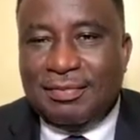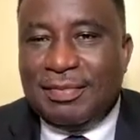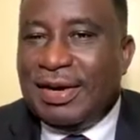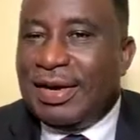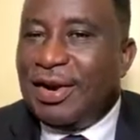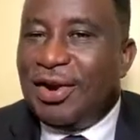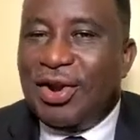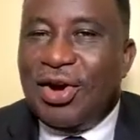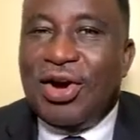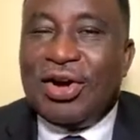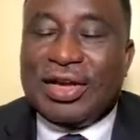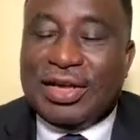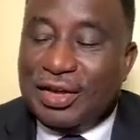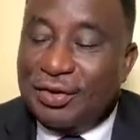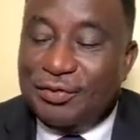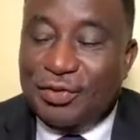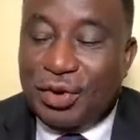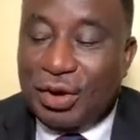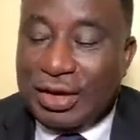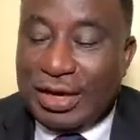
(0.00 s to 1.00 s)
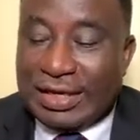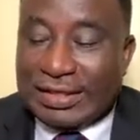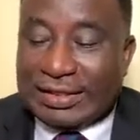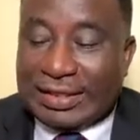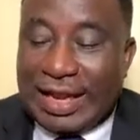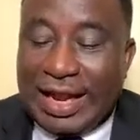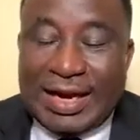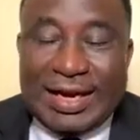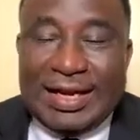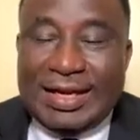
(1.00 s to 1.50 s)
May the Lord give you
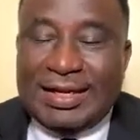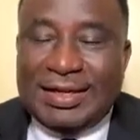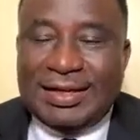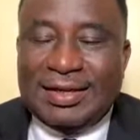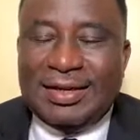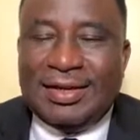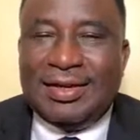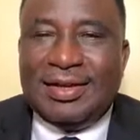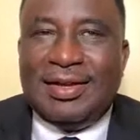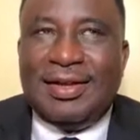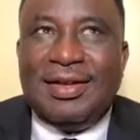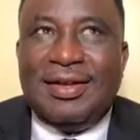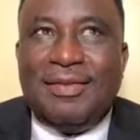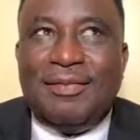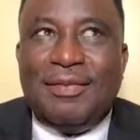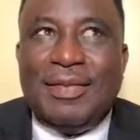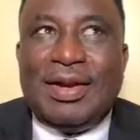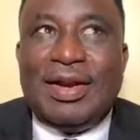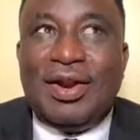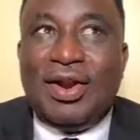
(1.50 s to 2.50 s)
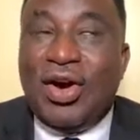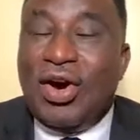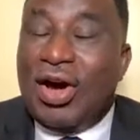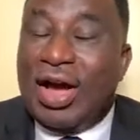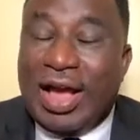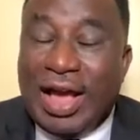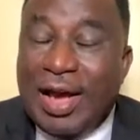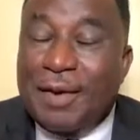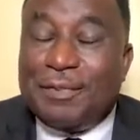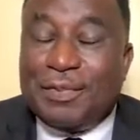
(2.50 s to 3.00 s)
understanding. May the
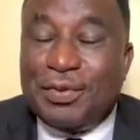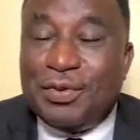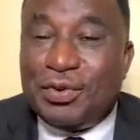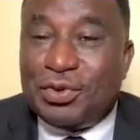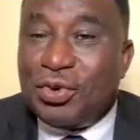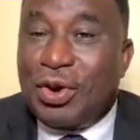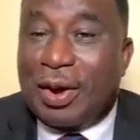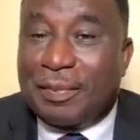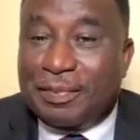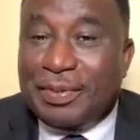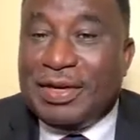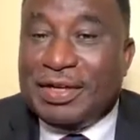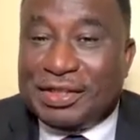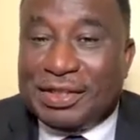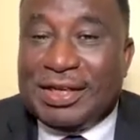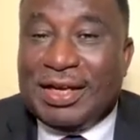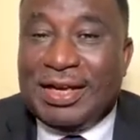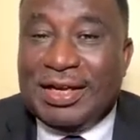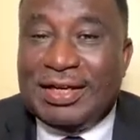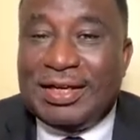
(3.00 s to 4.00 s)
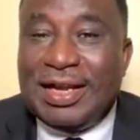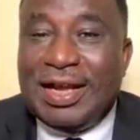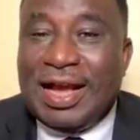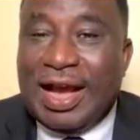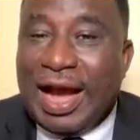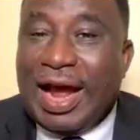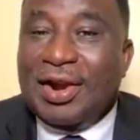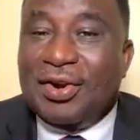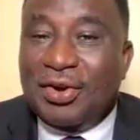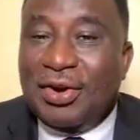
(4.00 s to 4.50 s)
Lord help you to appreciate
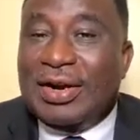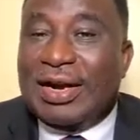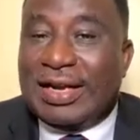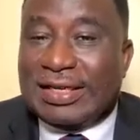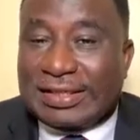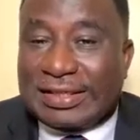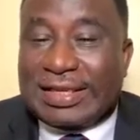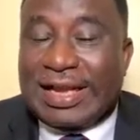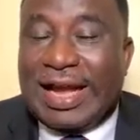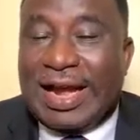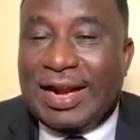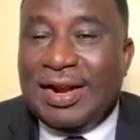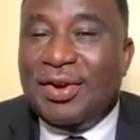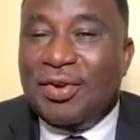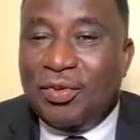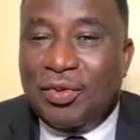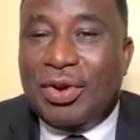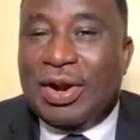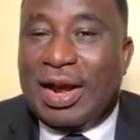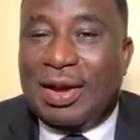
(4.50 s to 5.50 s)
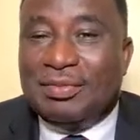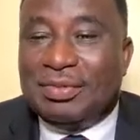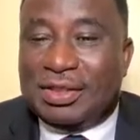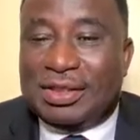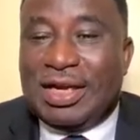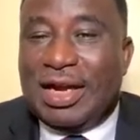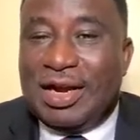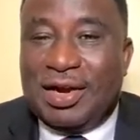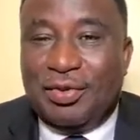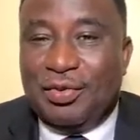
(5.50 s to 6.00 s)
and understand what I'm
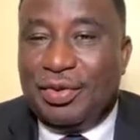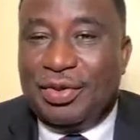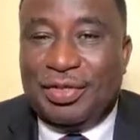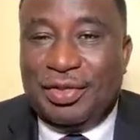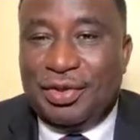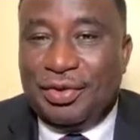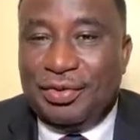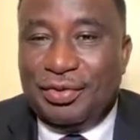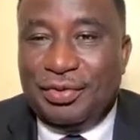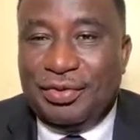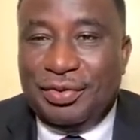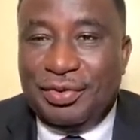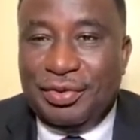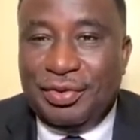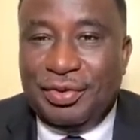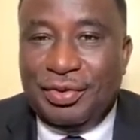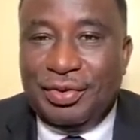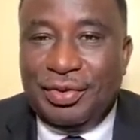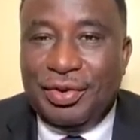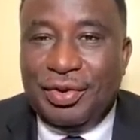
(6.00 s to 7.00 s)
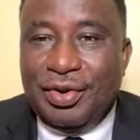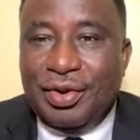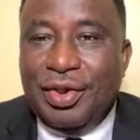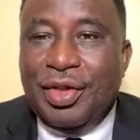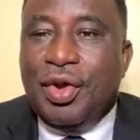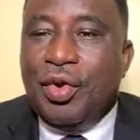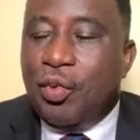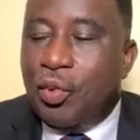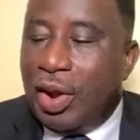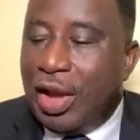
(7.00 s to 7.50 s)
sharing with you.
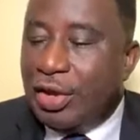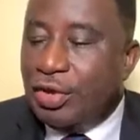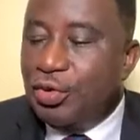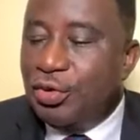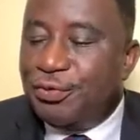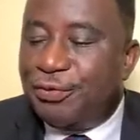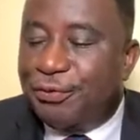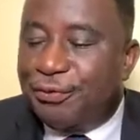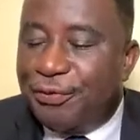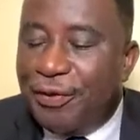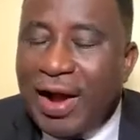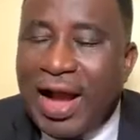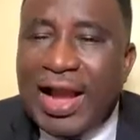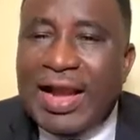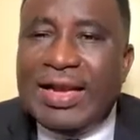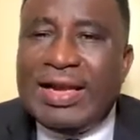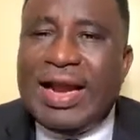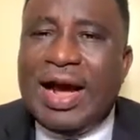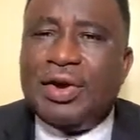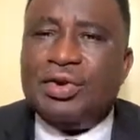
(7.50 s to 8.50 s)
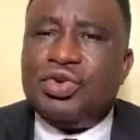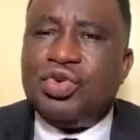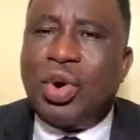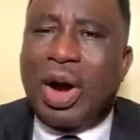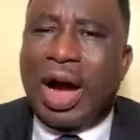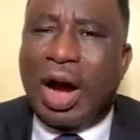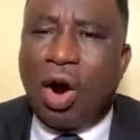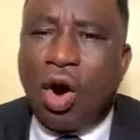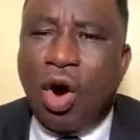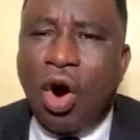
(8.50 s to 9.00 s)
When you find out you
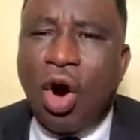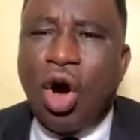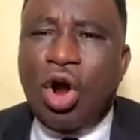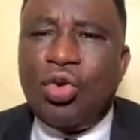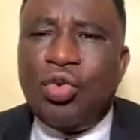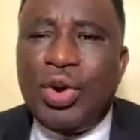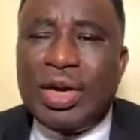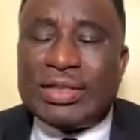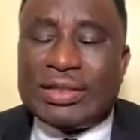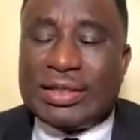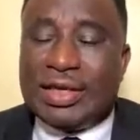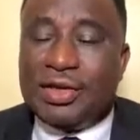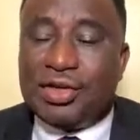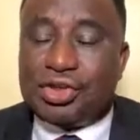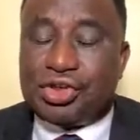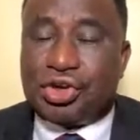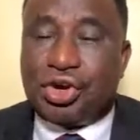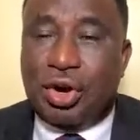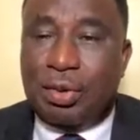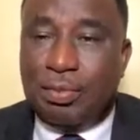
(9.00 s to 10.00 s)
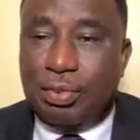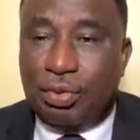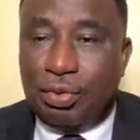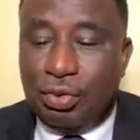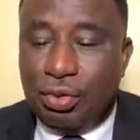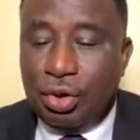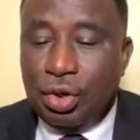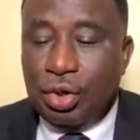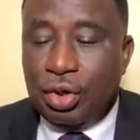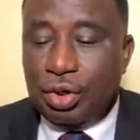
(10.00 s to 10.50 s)
are always in
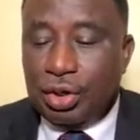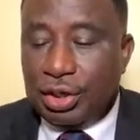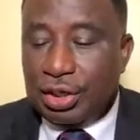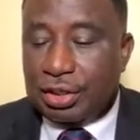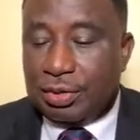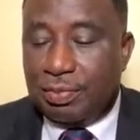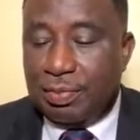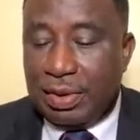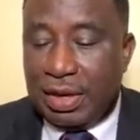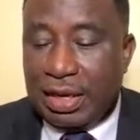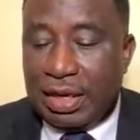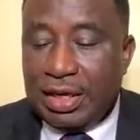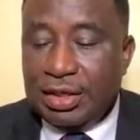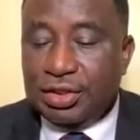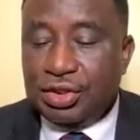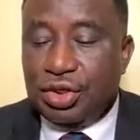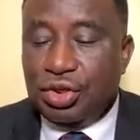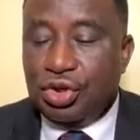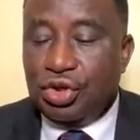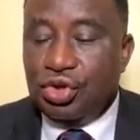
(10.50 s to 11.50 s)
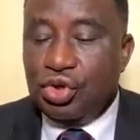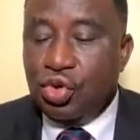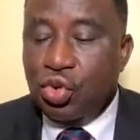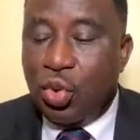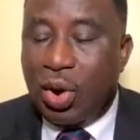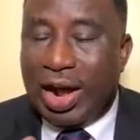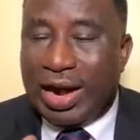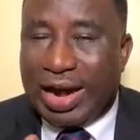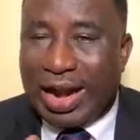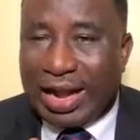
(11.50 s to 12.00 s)
trouble, it means
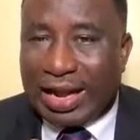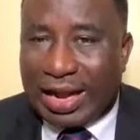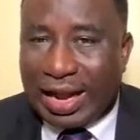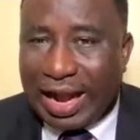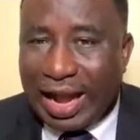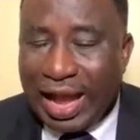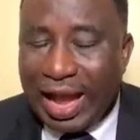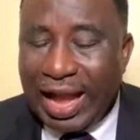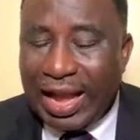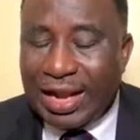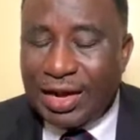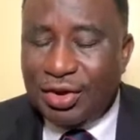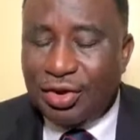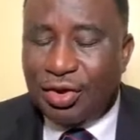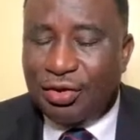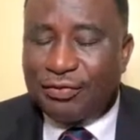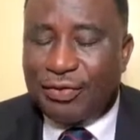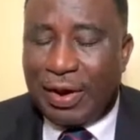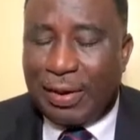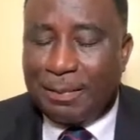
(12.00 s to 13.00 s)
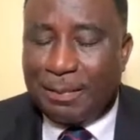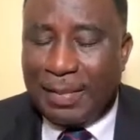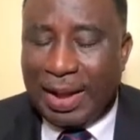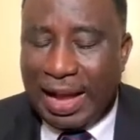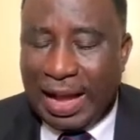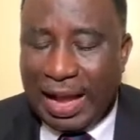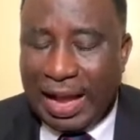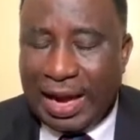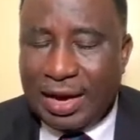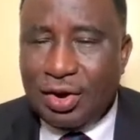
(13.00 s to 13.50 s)
you are a kind of a
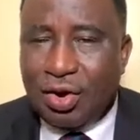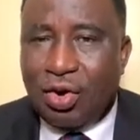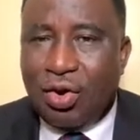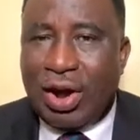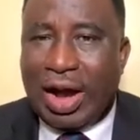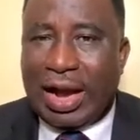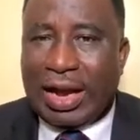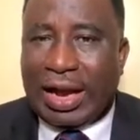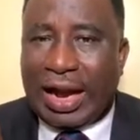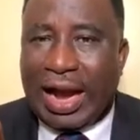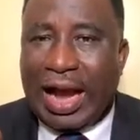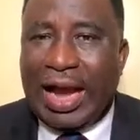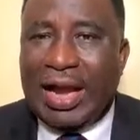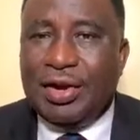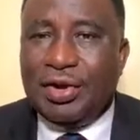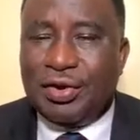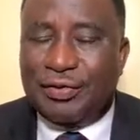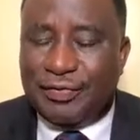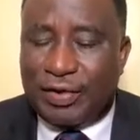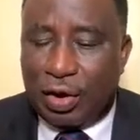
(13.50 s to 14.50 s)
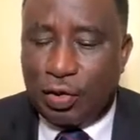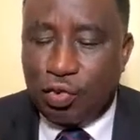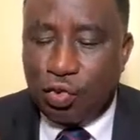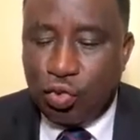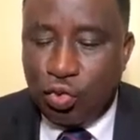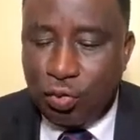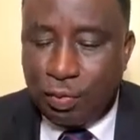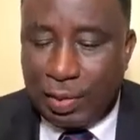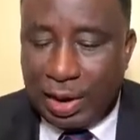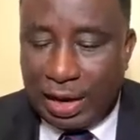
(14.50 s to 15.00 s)
man or a kind of a
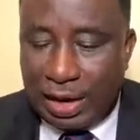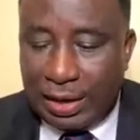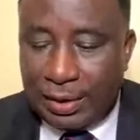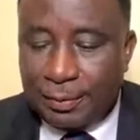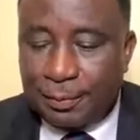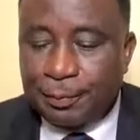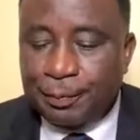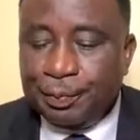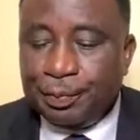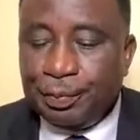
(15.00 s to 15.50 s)
woman